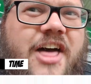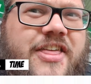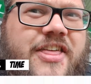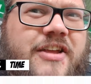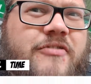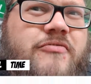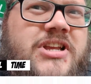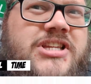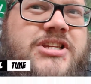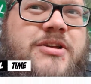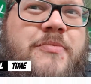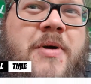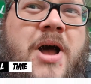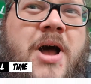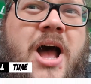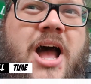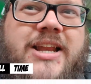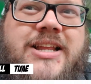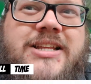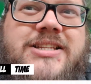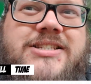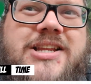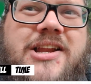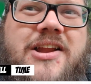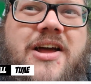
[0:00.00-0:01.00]
I think Russell
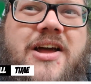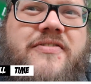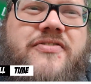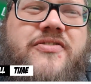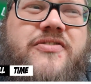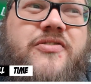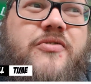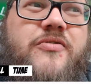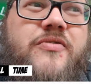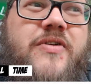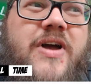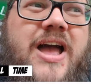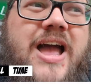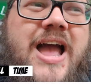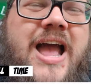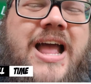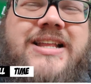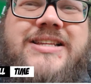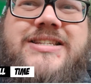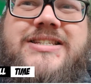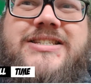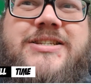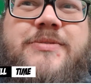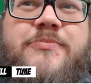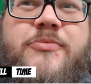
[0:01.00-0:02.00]
Martin's going to have to
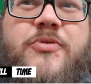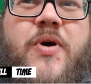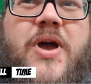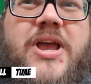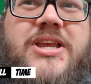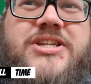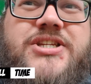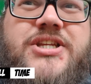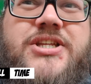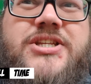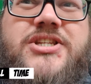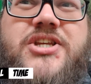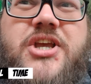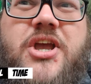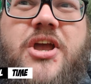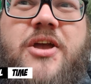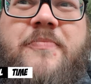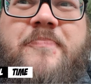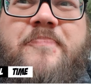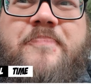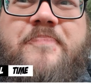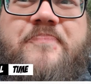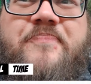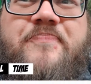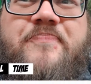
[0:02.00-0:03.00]
uh, answer some questions
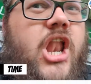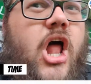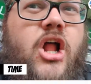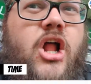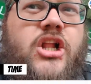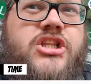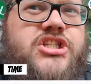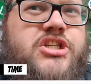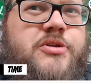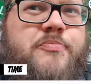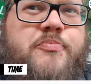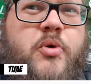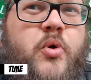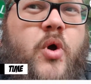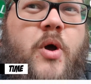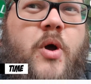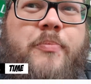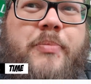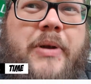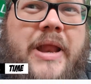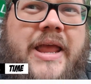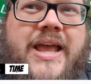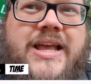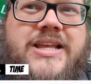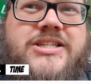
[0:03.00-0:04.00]
here. Lots of
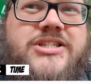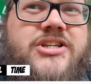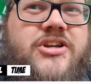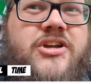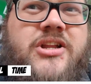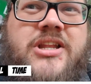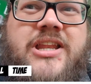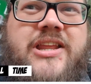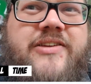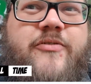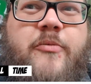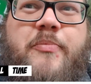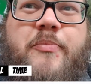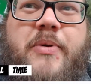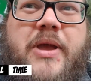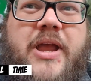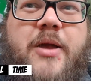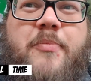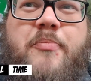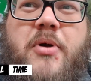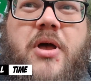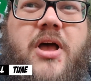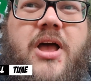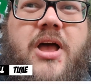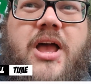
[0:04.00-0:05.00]
poor players, couldn't even
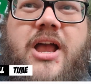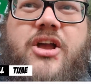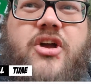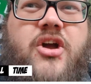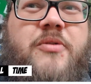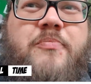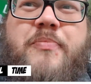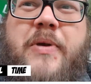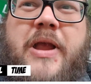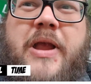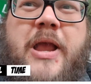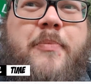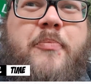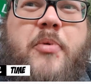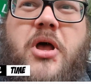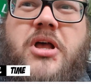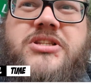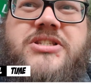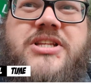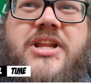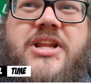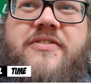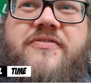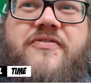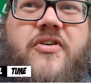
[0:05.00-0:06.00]
pick a I couldn't pick a
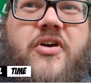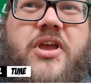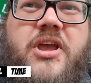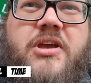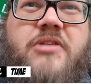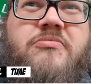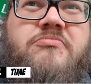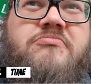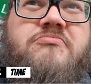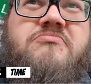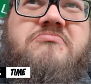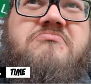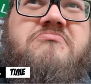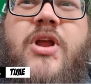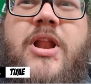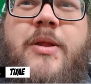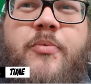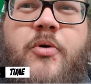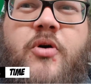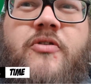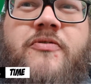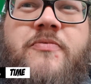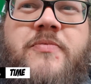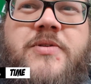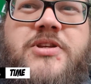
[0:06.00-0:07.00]
positive for you.
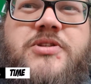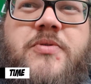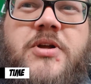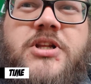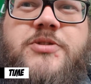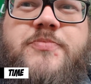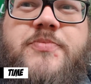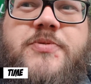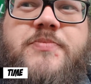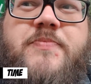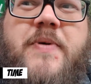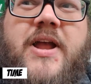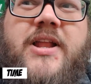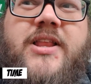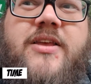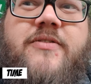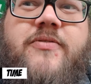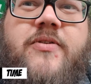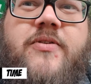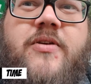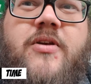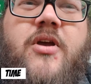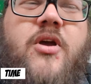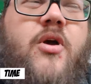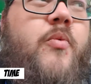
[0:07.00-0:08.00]
Really poor from a Swans
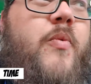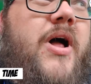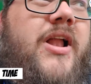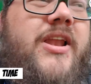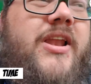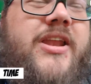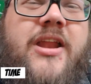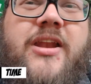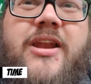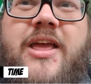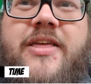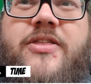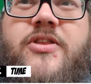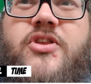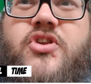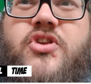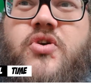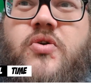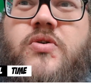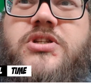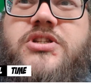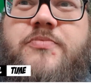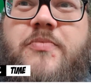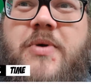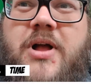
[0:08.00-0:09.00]
perspective. Well done
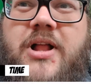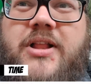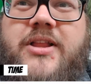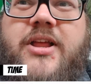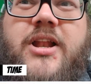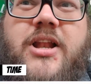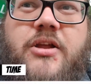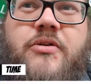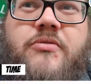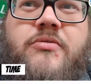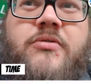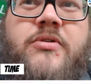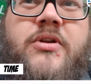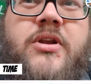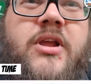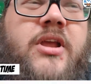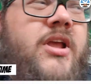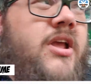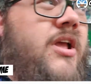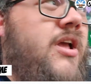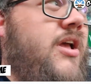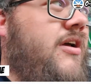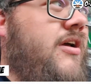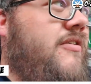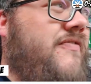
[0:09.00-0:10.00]
Nathan Jones and well done Luton.
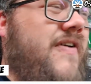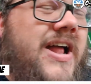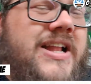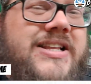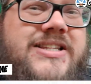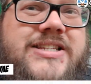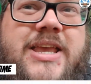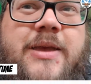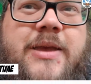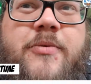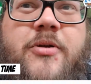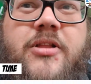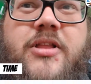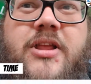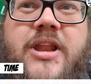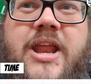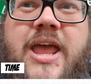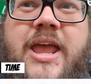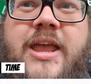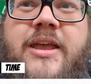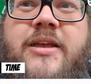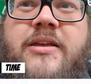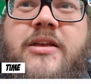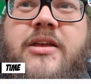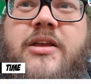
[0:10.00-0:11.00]
Fans came here
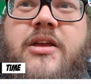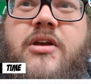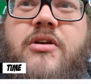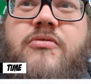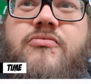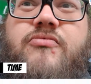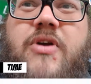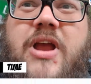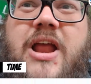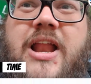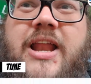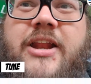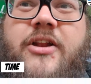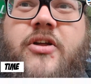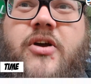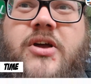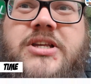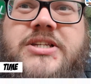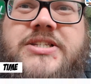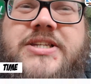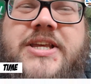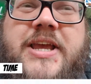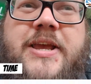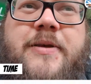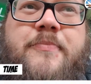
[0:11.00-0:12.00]
today, really
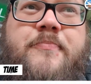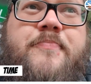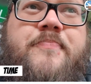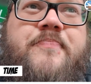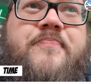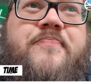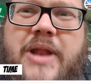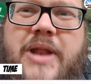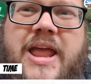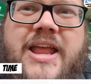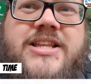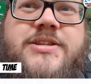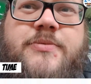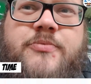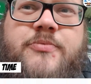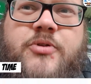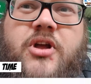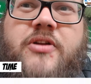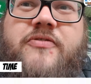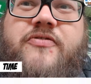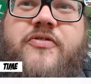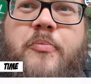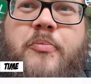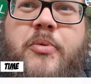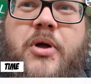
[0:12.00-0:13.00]
noisy, played some
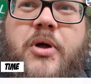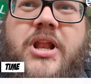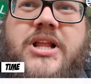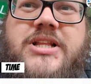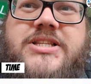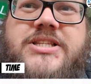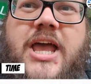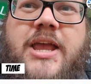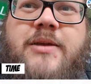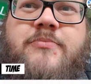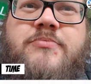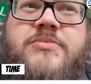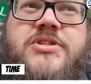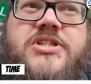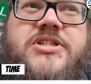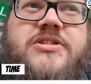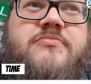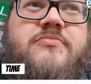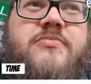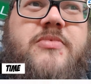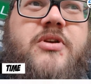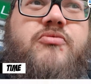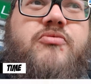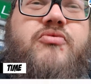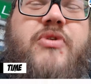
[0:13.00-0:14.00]
good football at
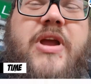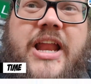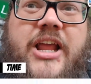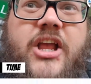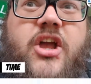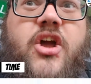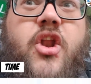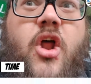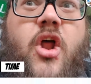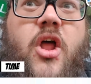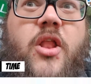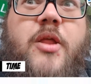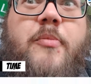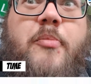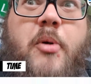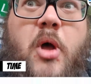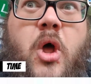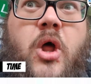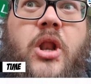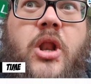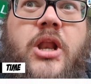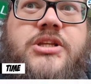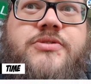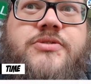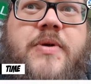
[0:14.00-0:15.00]
times, really good on the
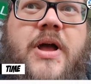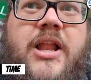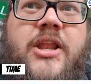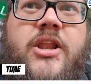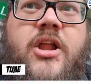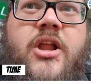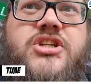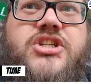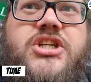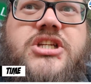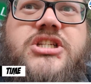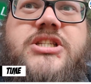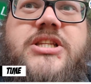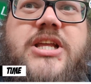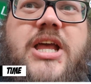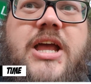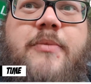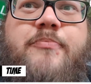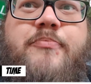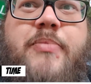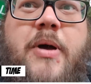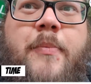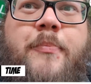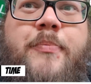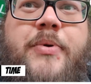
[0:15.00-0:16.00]
ball as well, not just
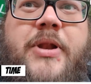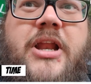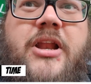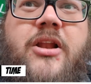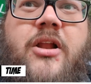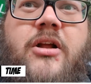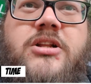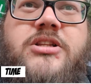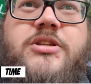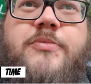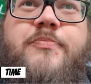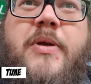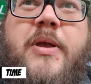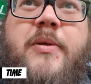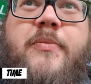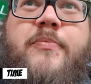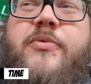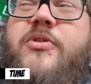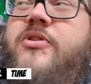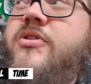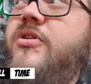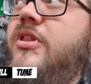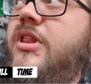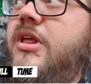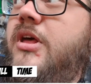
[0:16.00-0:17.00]
uh, pumping it along to, big,
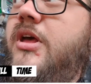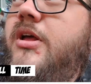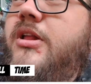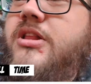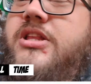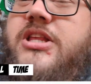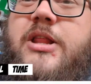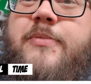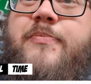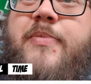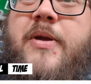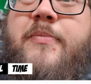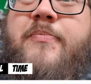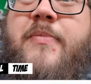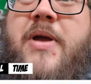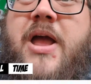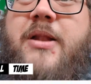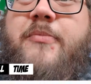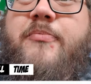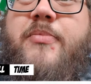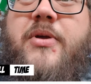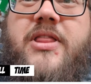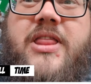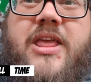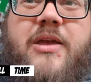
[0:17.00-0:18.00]
to, the, to the big
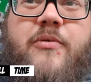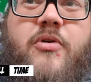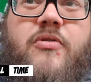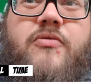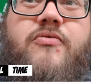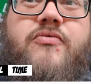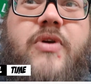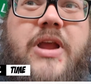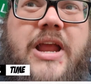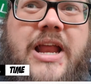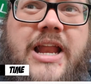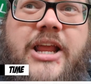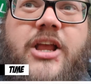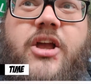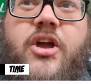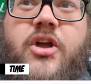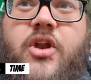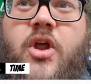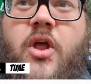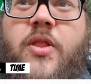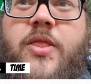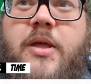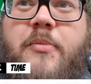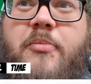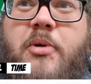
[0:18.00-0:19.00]
men, but they were really
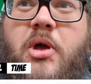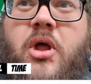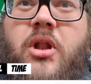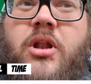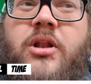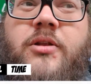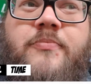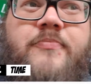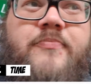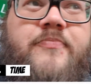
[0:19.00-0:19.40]
good on the ball.